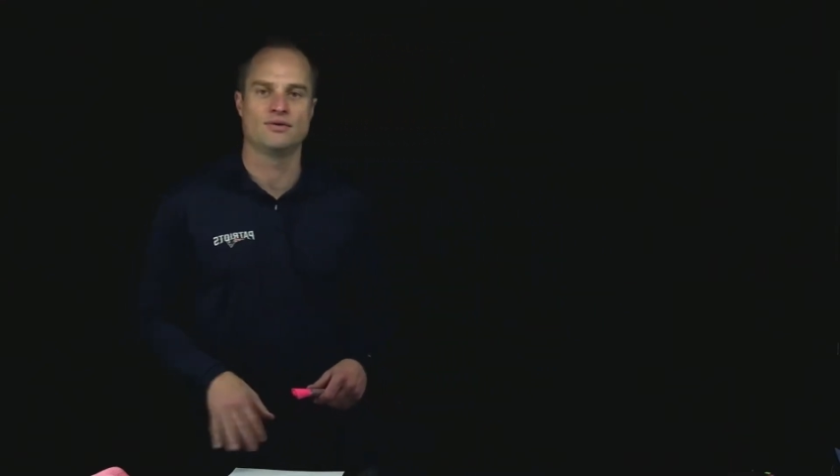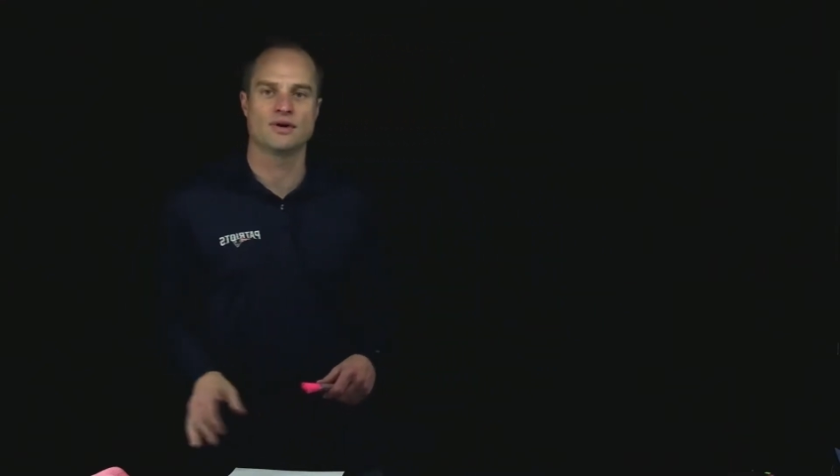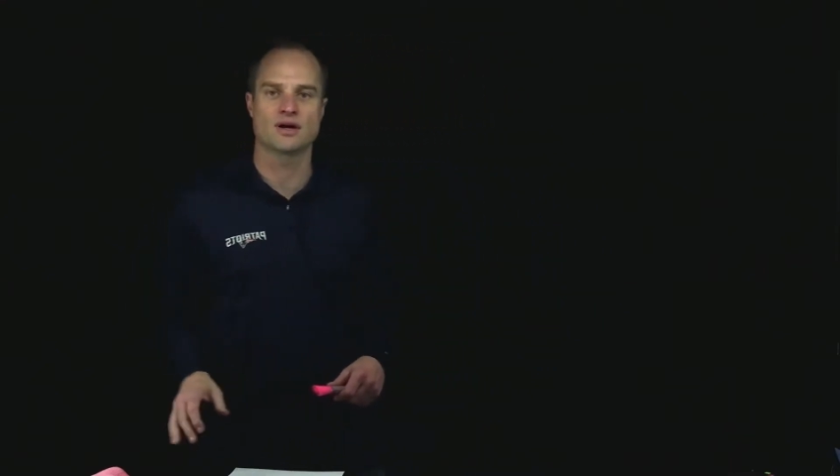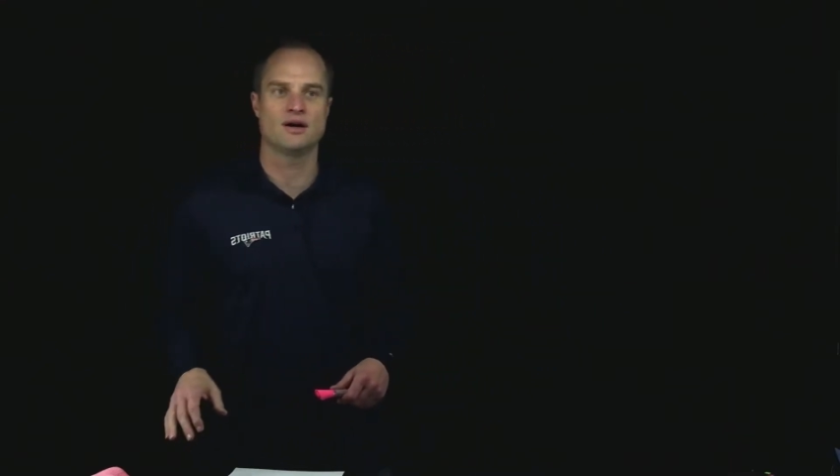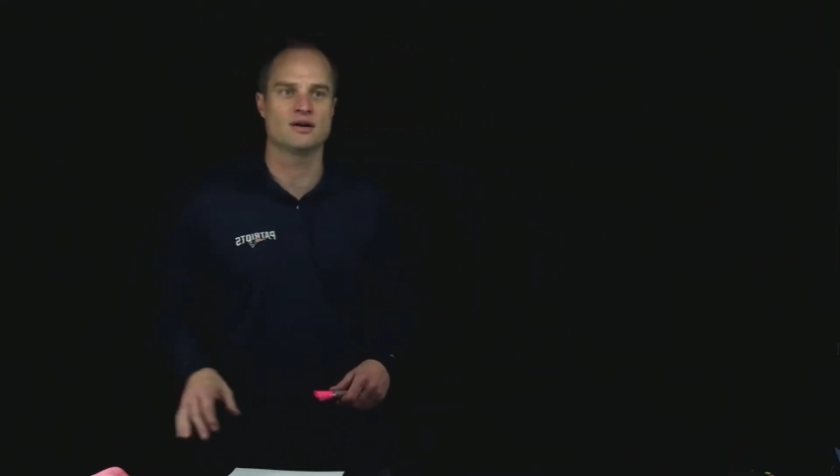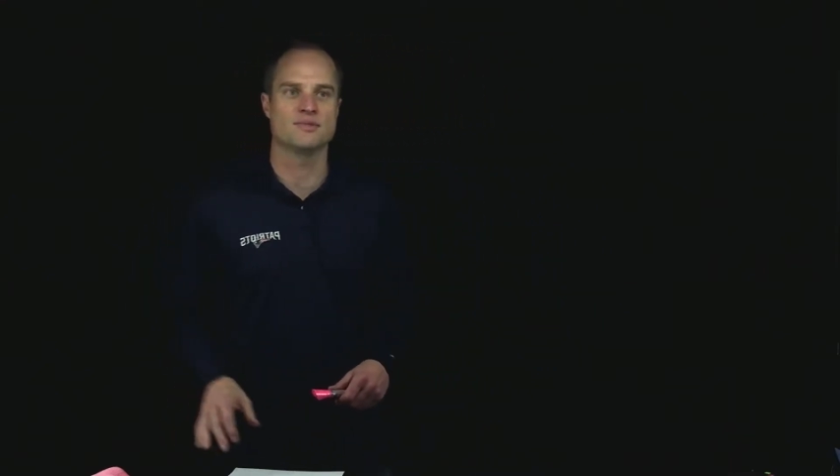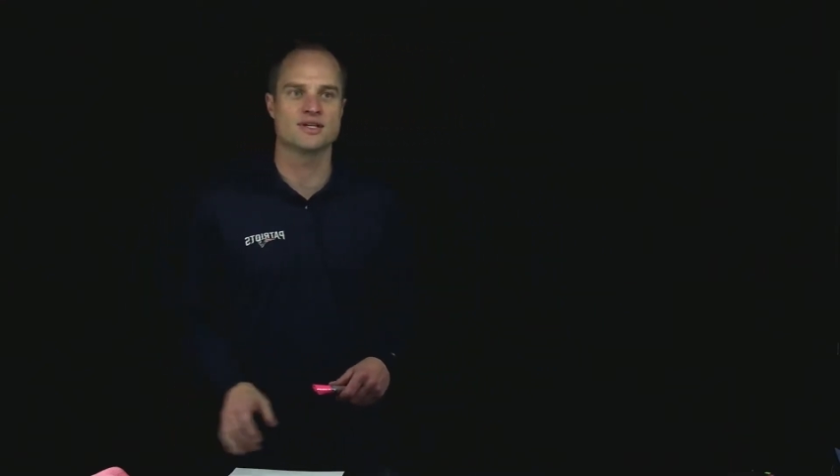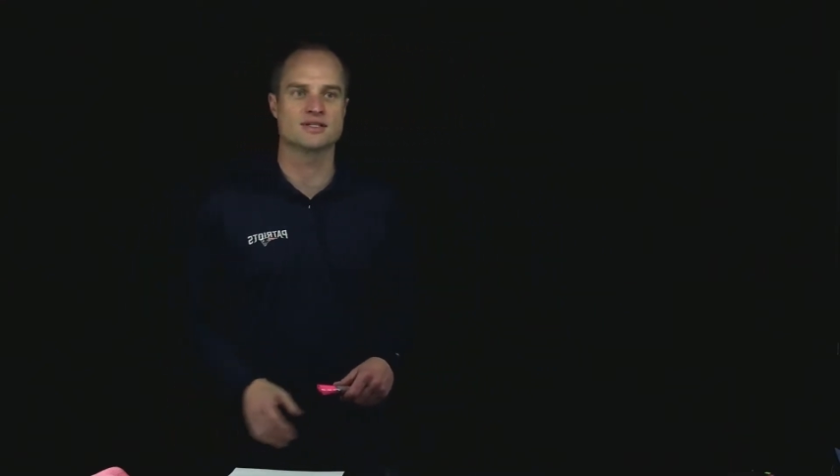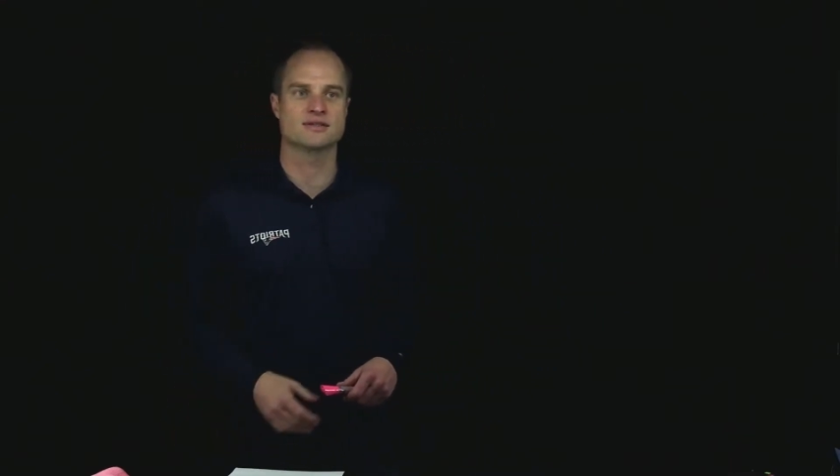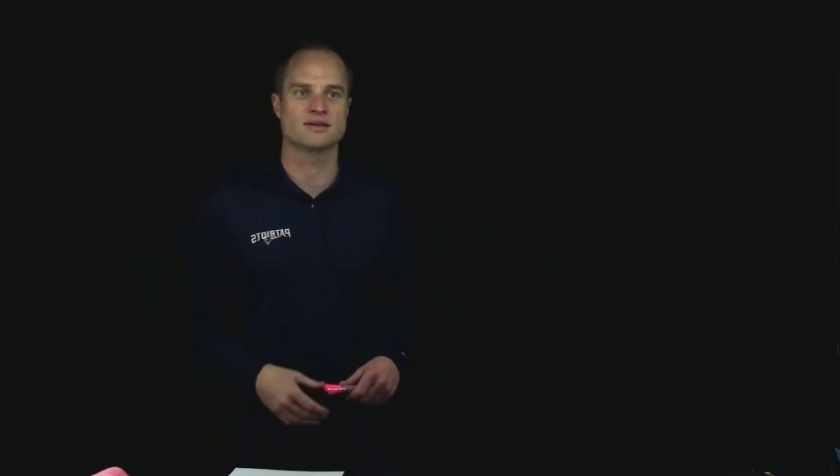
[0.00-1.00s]

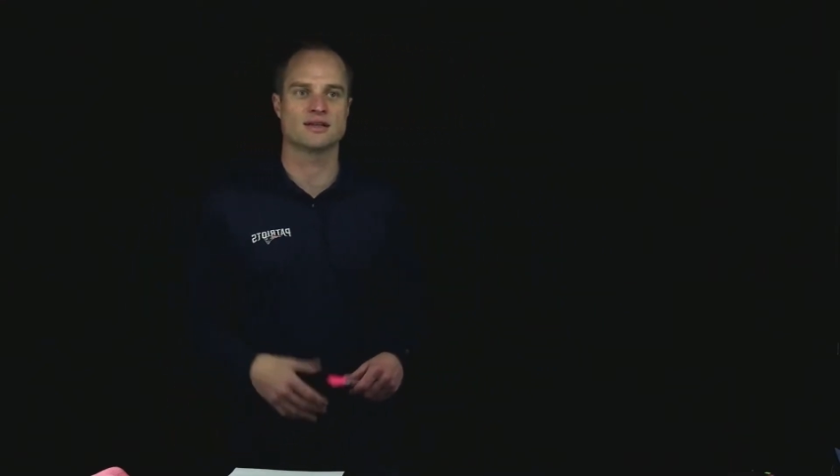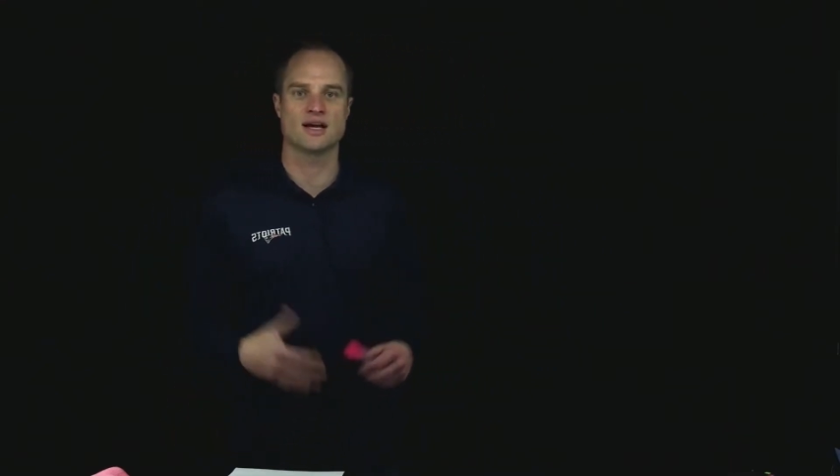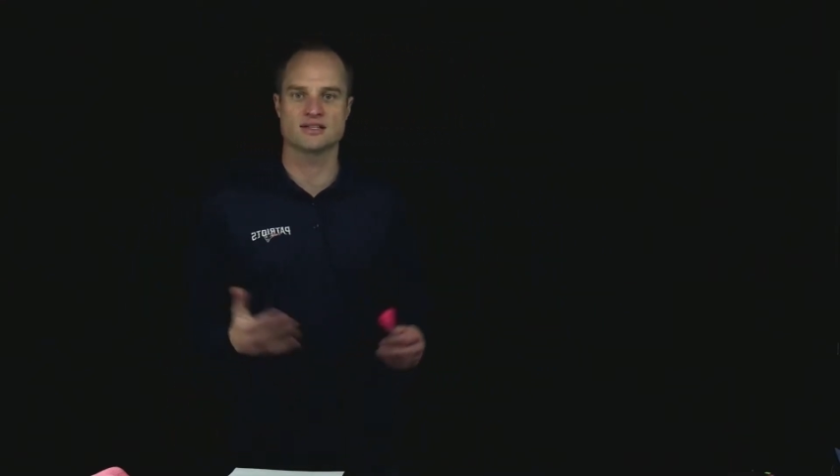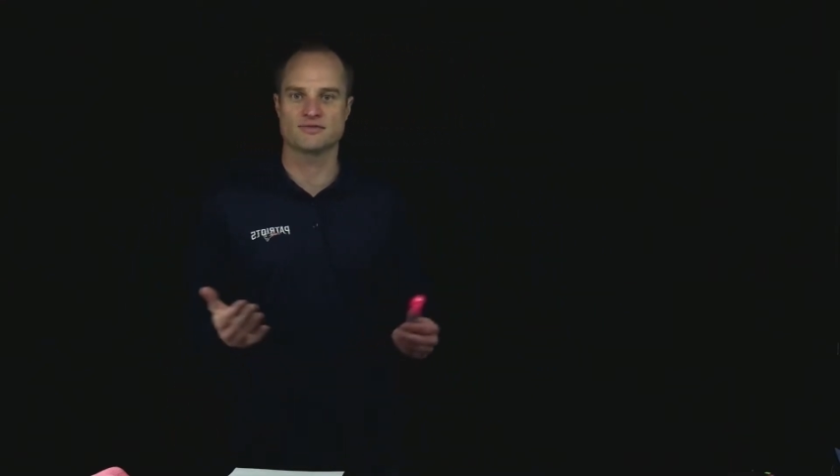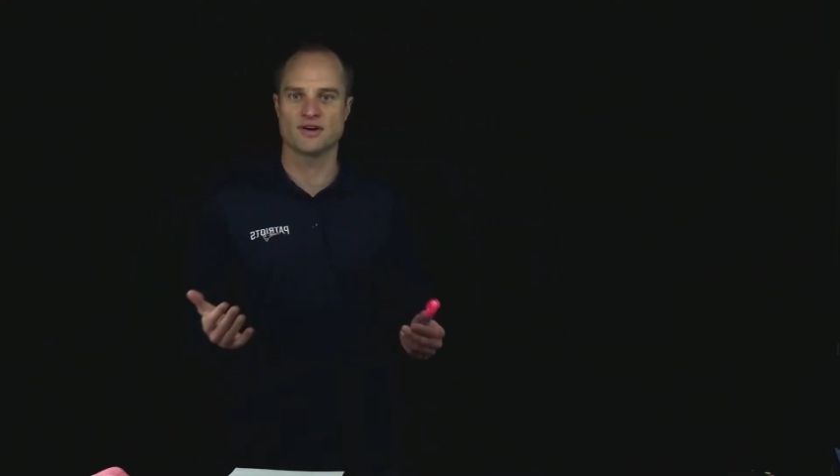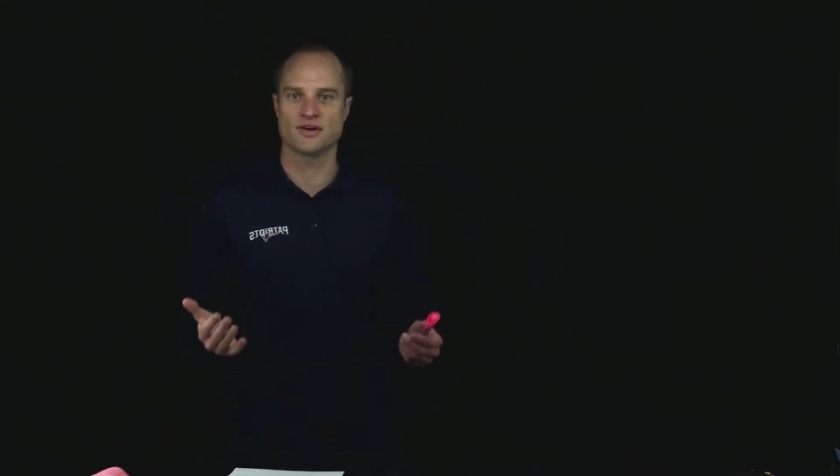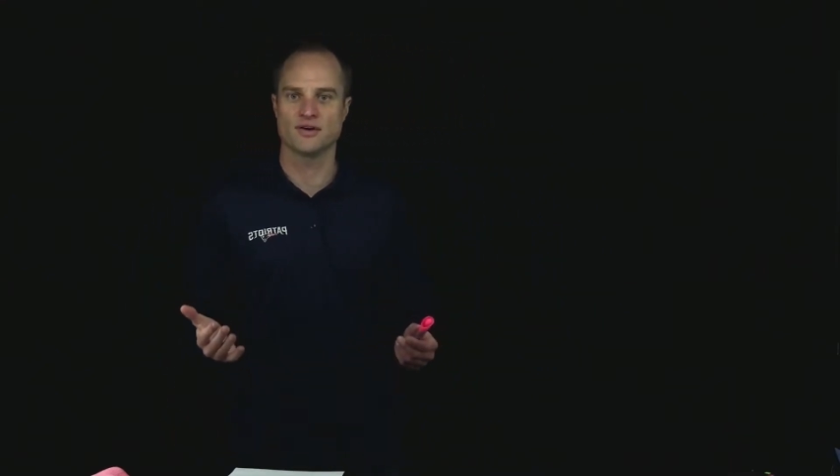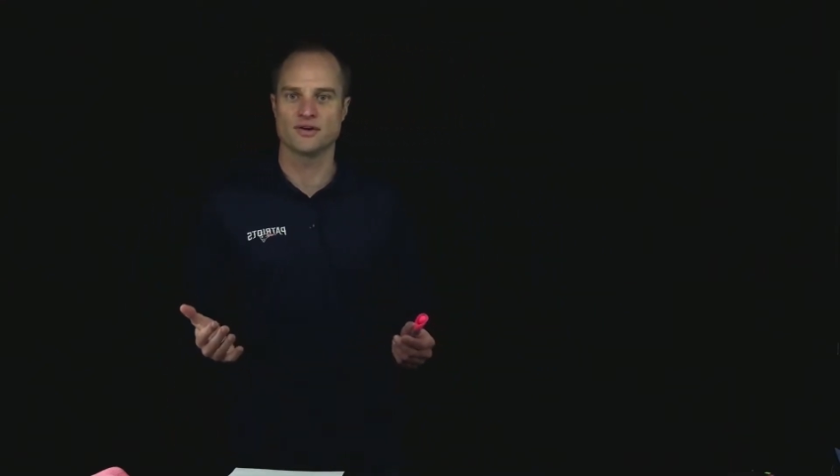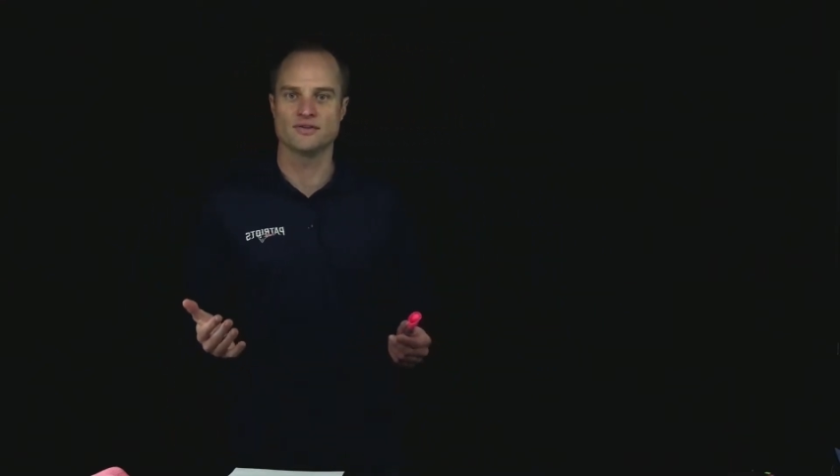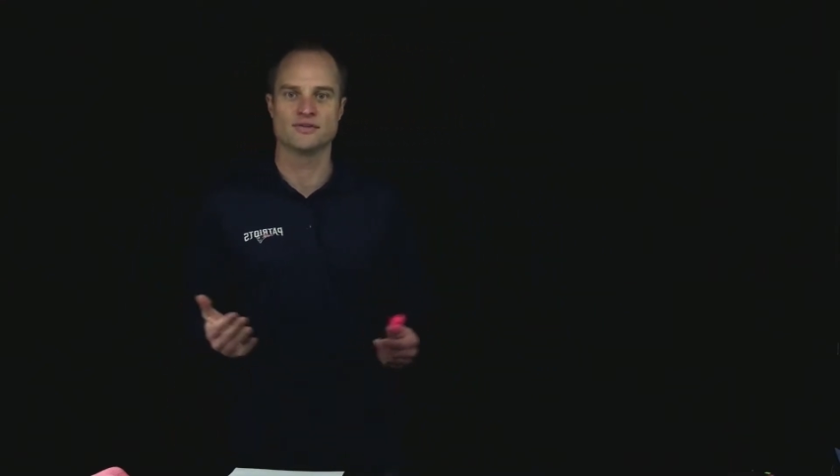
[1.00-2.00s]
economists classify
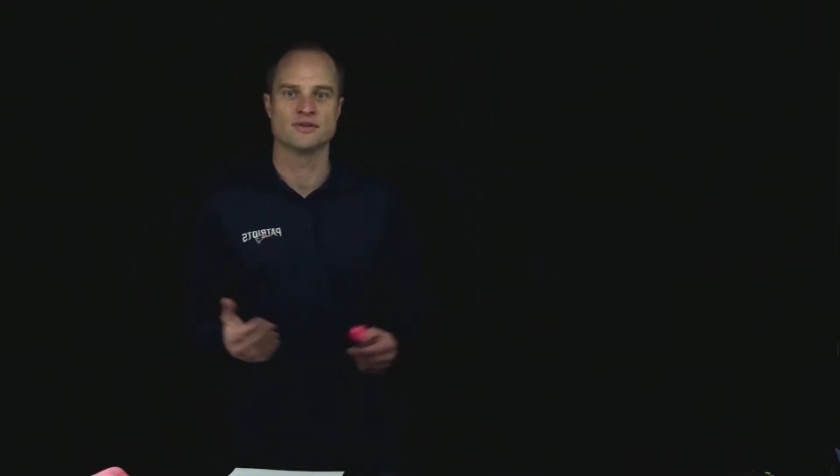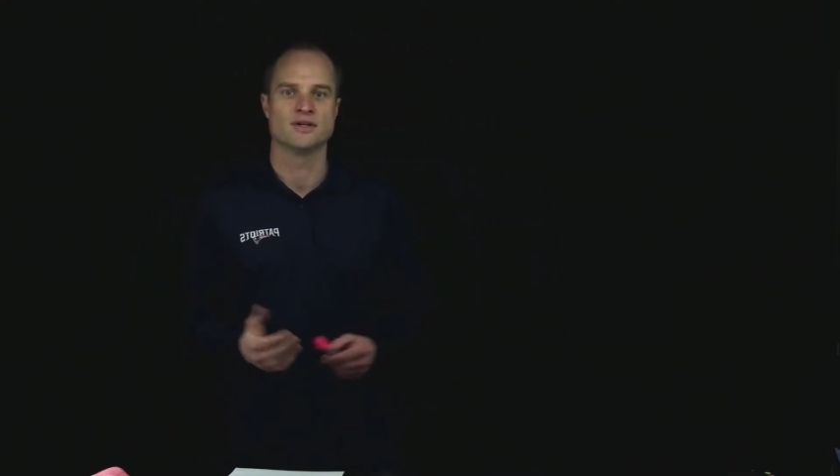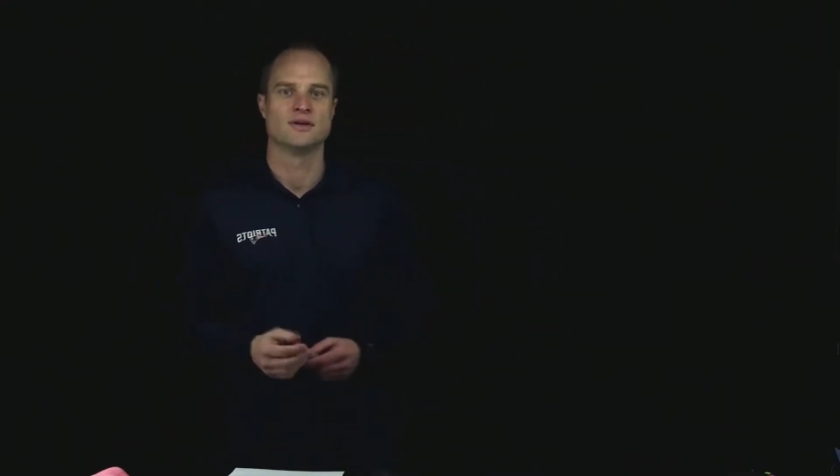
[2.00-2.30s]
goods.